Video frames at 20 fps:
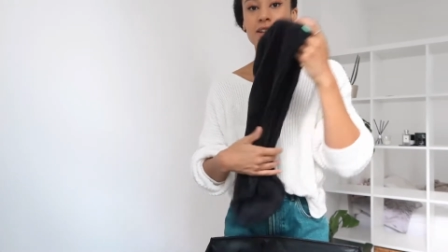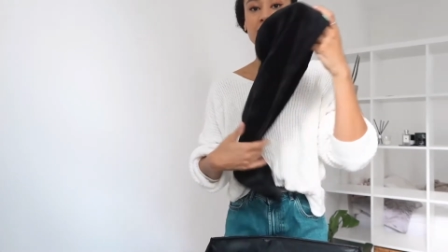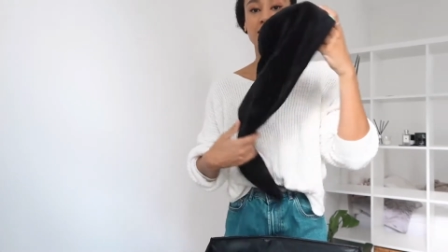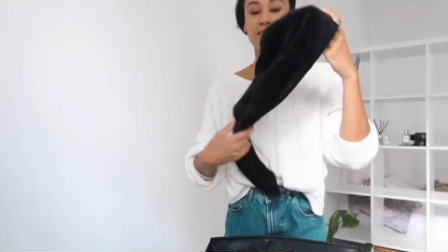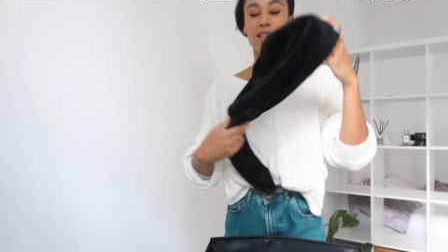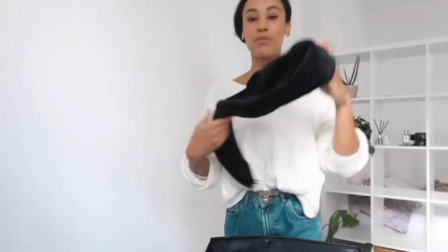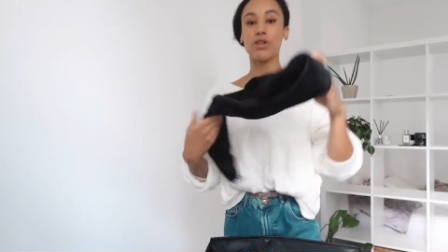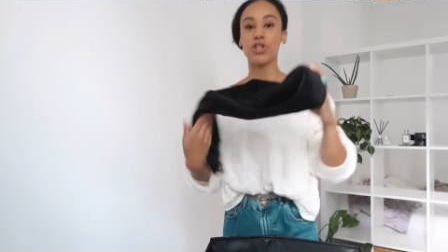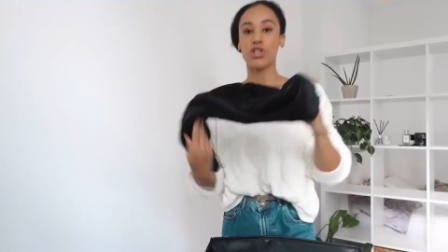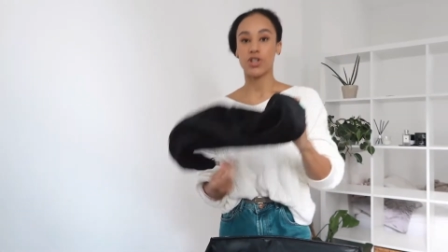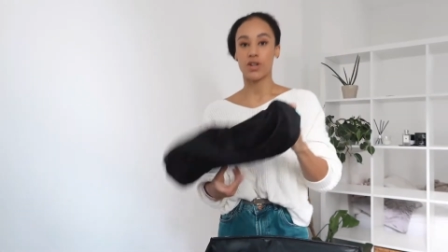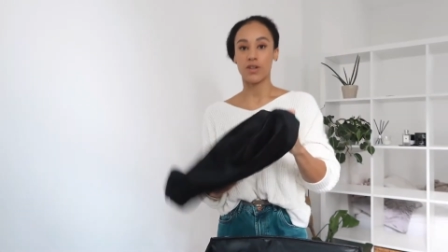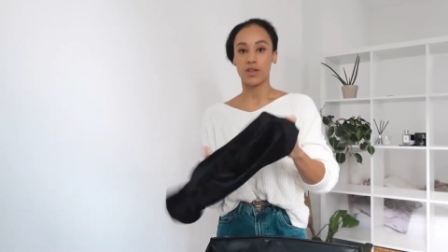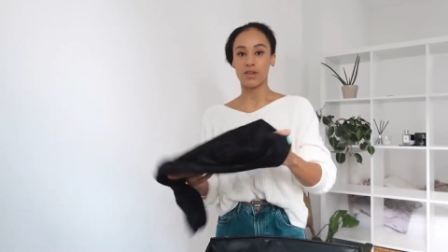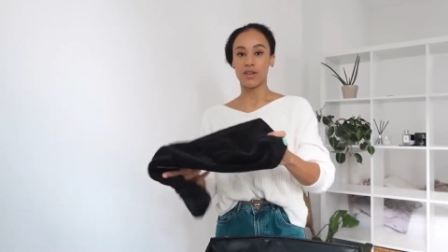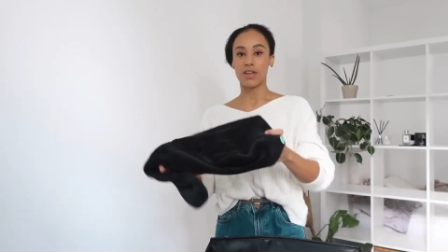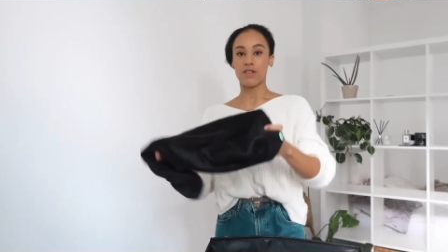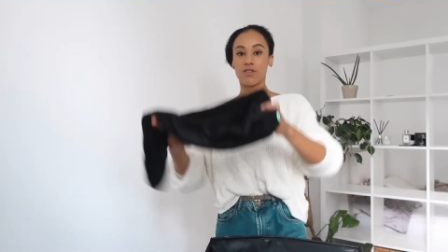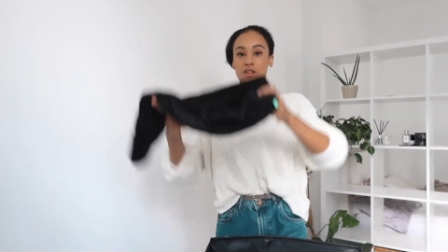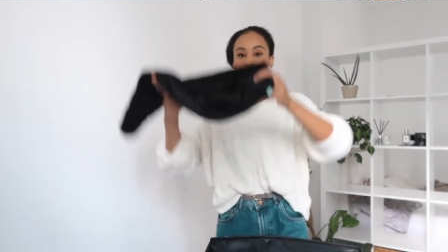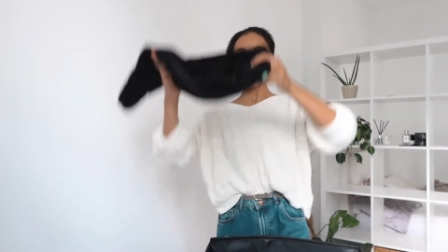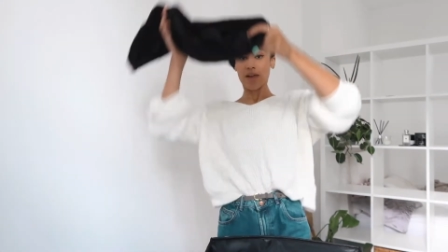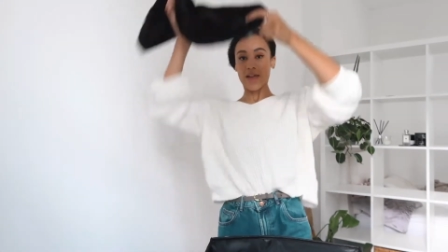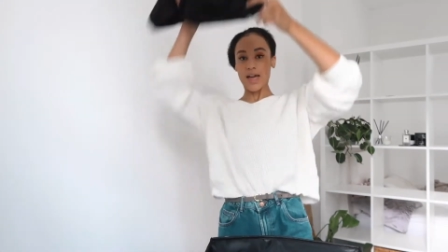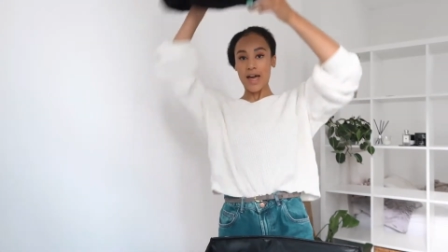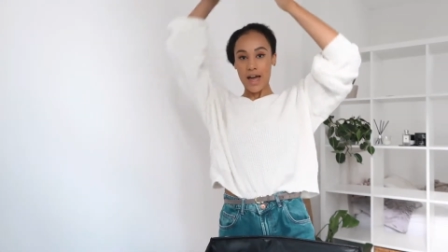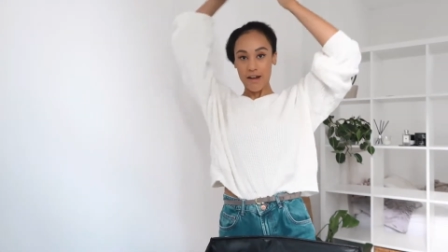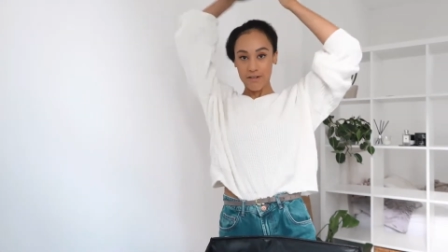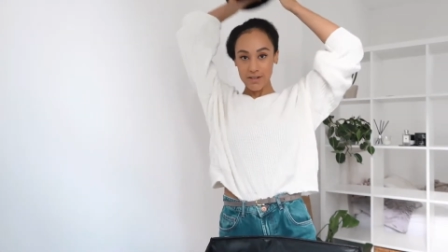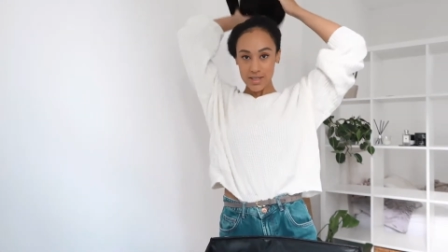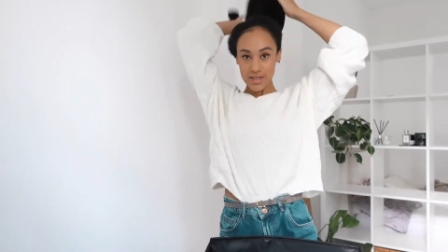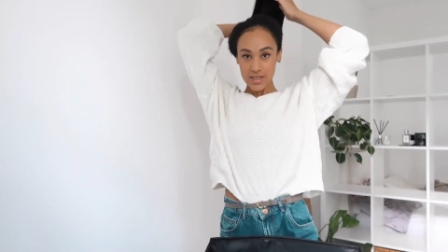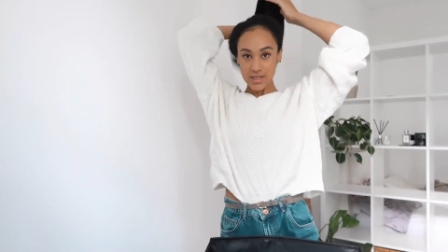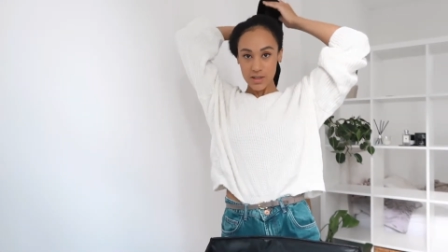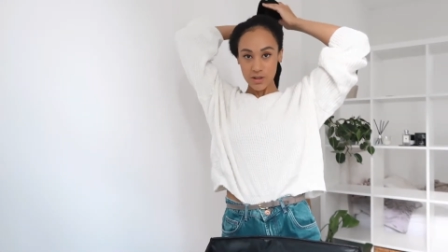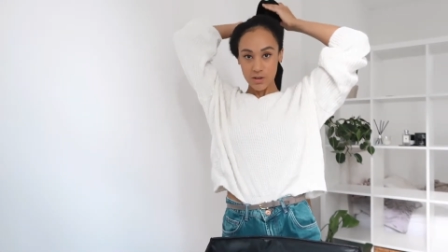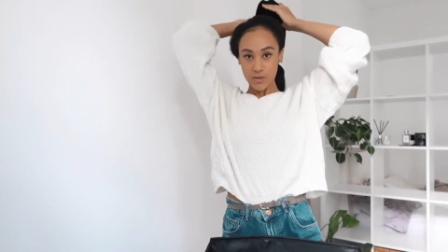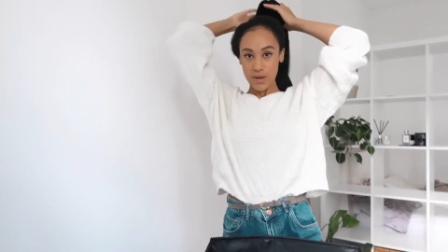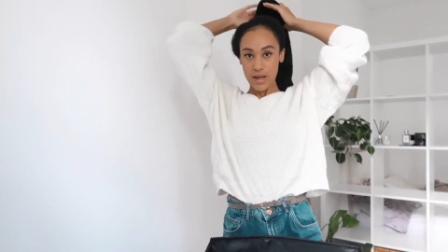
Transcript: So let me show you, even though my hair is still